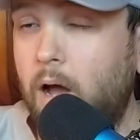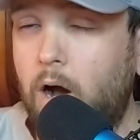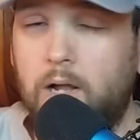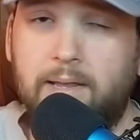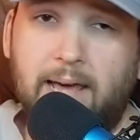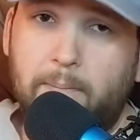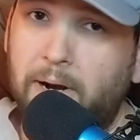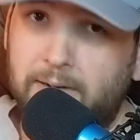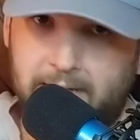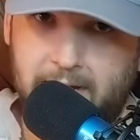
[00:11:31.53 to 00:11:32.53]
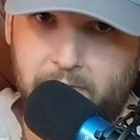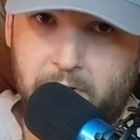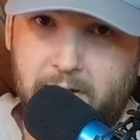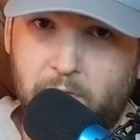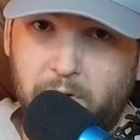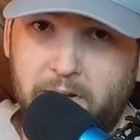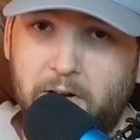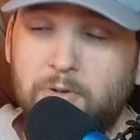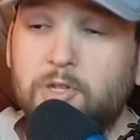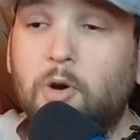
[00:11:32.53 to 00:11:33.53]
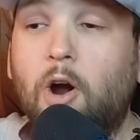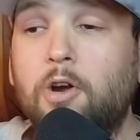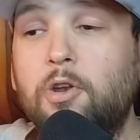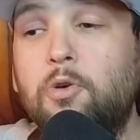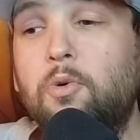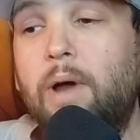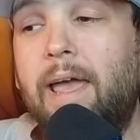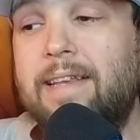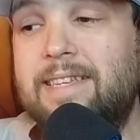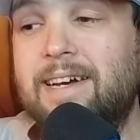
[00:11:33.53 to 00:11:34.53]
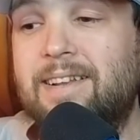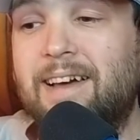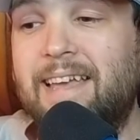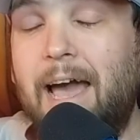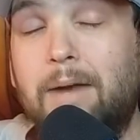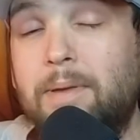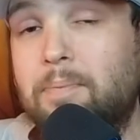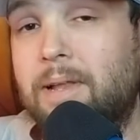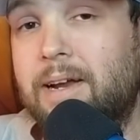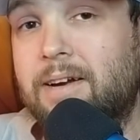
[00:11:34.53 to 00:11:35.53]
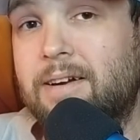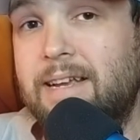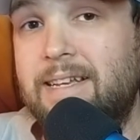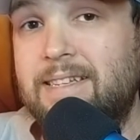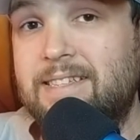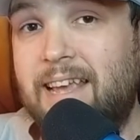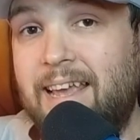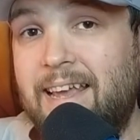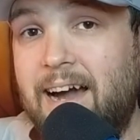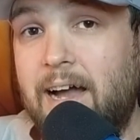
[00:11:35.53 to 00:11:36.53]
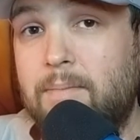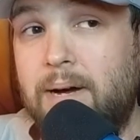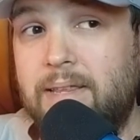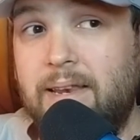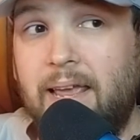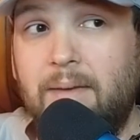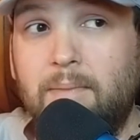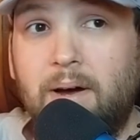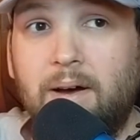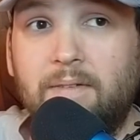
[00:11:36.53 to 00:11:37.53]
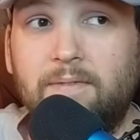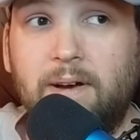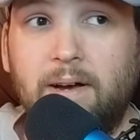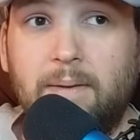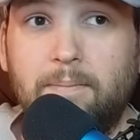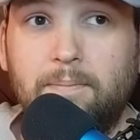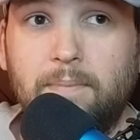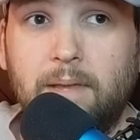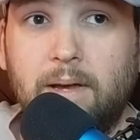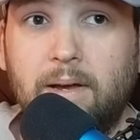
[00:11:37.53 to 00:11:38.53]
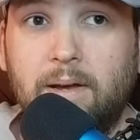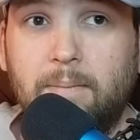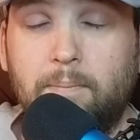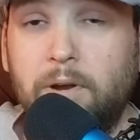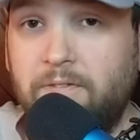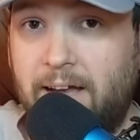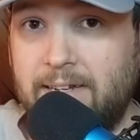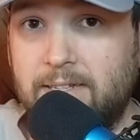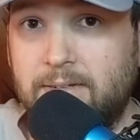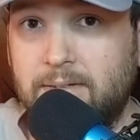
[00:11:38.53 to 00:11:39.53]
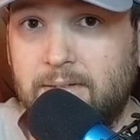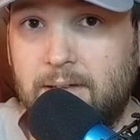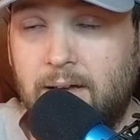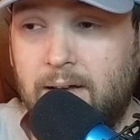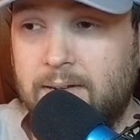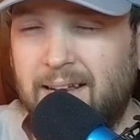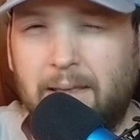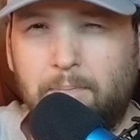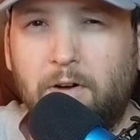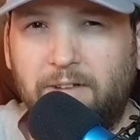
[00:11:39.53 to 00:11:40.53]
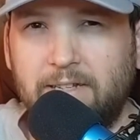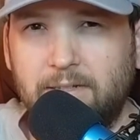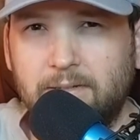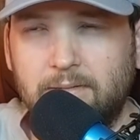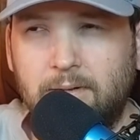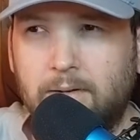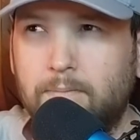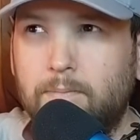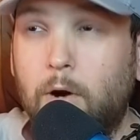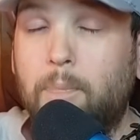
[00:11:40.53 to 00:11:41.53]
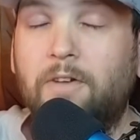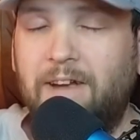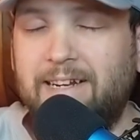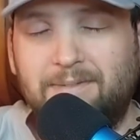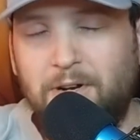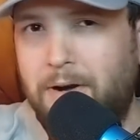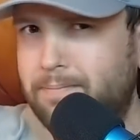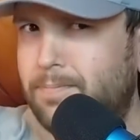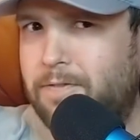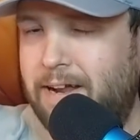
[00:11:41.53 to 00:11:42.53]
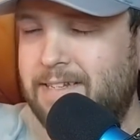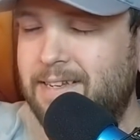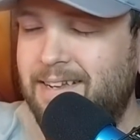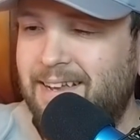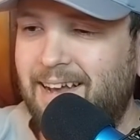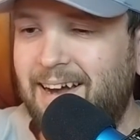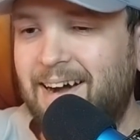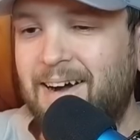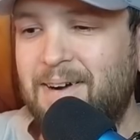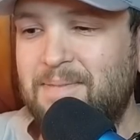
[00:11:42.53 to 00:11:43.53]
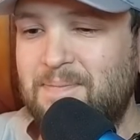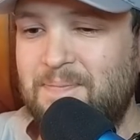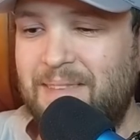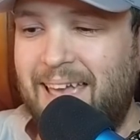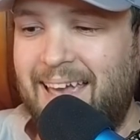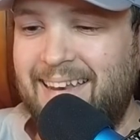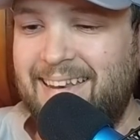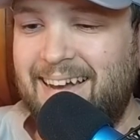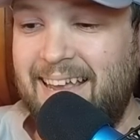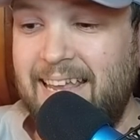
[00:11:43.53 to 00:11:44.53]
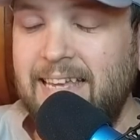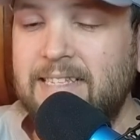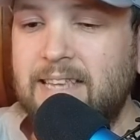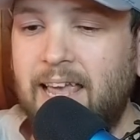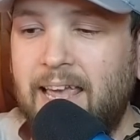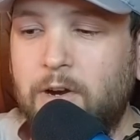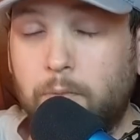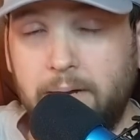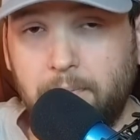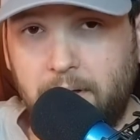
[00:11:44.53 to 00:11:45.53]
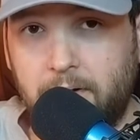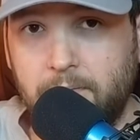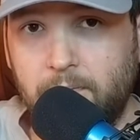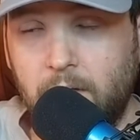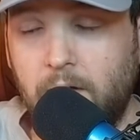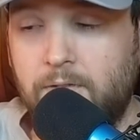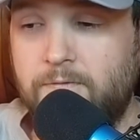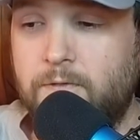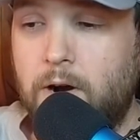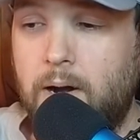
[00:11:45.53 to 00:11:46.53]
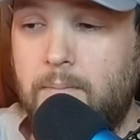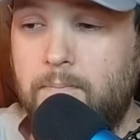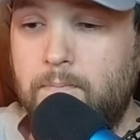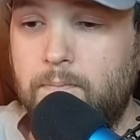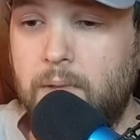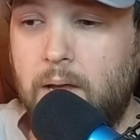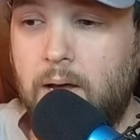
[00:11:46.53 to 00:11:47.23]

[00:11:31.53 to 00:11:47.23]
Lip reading: All of that apparently got thrown out the window. So our new ATL Academy player is a guy by the name of Prefect, kind of like Perfect, or Perfect. Sorry, Perfect. And he is a Korean player from